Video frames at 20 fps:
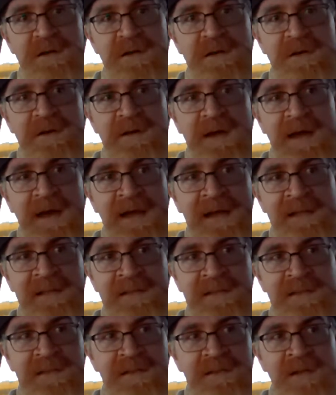and
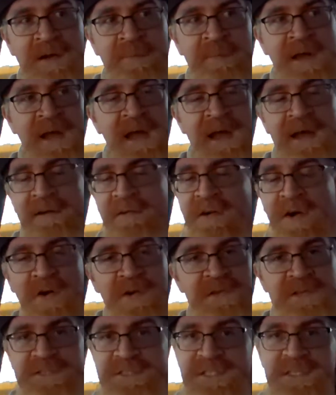no matter how hard it
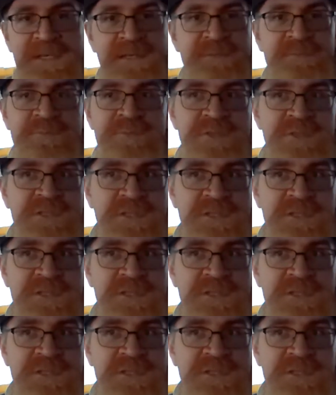seems,